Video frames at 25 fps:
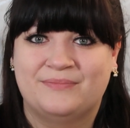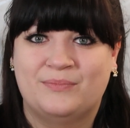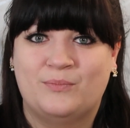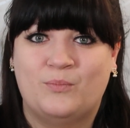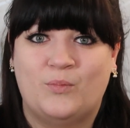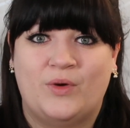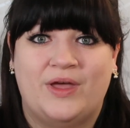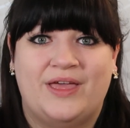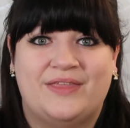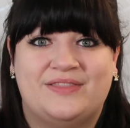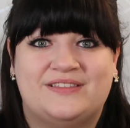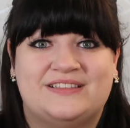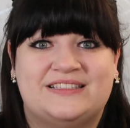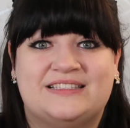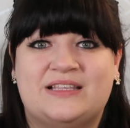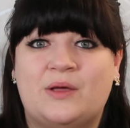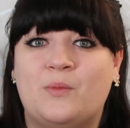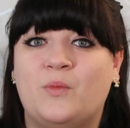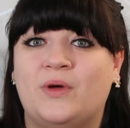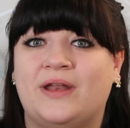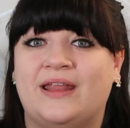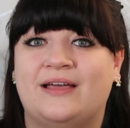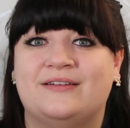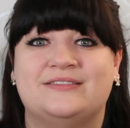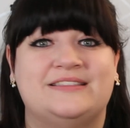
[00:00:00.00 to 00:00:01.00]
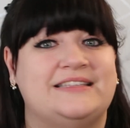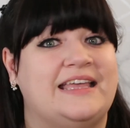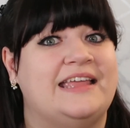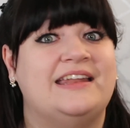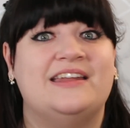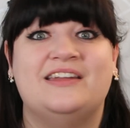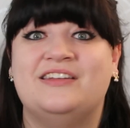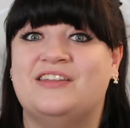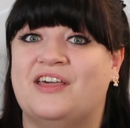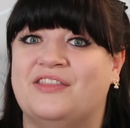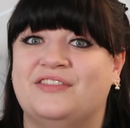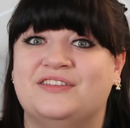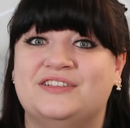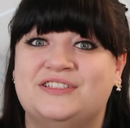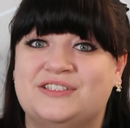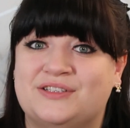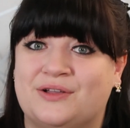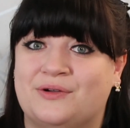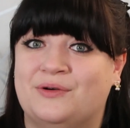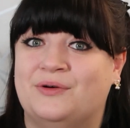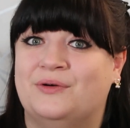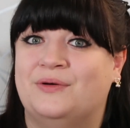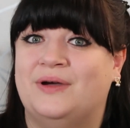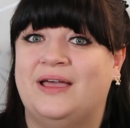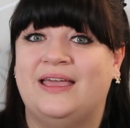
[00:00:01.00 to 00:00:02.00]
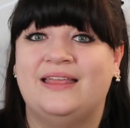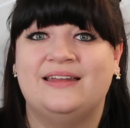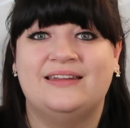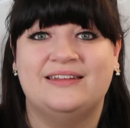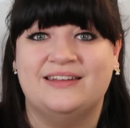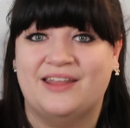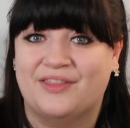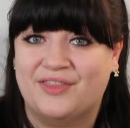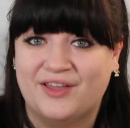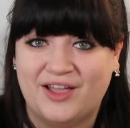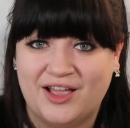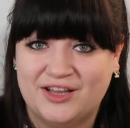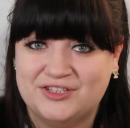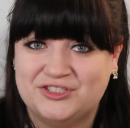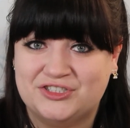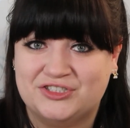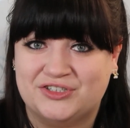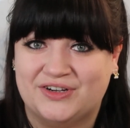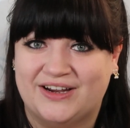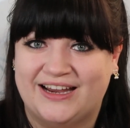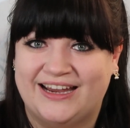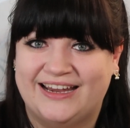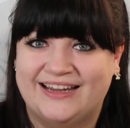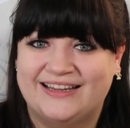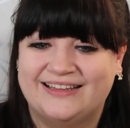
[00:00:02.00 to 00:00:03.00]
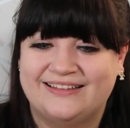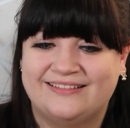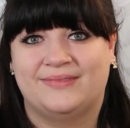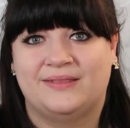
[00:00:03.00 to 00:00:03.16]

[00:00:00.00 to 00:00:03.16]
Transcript: with someone else in another school in another country.